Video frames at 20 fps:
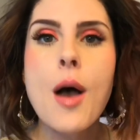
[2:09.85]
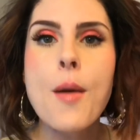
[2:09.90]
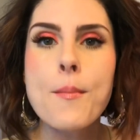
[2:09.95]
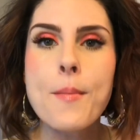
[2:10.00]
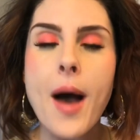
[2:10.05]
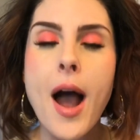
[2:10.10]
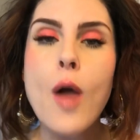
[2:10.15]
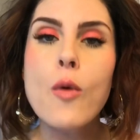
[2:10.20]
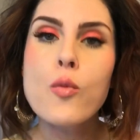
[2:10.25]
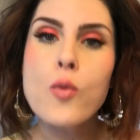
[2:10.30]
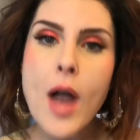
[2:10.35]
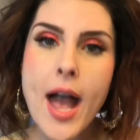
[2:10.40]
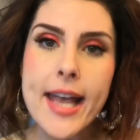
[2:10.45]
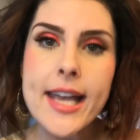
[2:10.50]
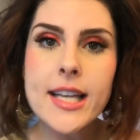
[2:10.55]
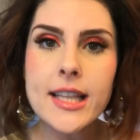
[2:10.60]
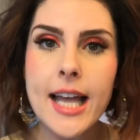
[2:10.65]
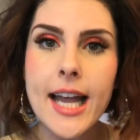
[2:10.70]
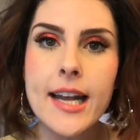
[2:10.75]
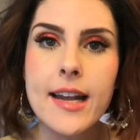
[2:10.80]
by
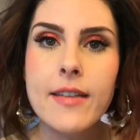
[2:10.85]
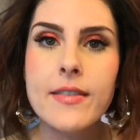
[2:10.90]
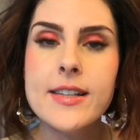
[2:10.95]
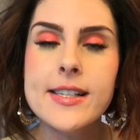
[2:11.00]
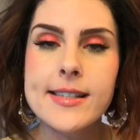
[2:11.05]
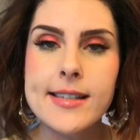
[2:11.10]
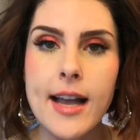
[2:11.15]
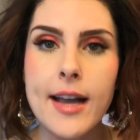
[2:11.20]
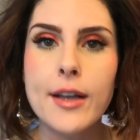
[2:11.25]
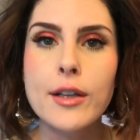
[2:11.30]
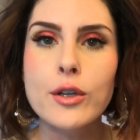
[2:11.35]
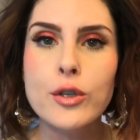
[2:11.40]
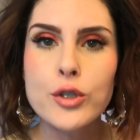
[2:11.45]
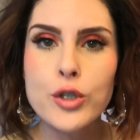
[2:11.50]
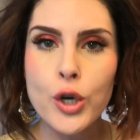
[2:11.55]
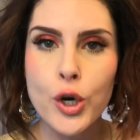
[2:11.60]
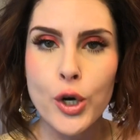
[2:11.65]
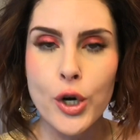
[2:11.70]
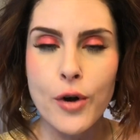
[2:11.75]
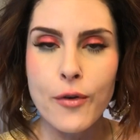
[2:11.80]
regulating the cellular
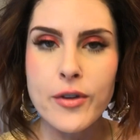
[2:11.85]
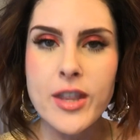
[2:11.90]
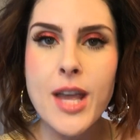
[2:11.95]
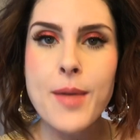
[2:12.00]
turnover.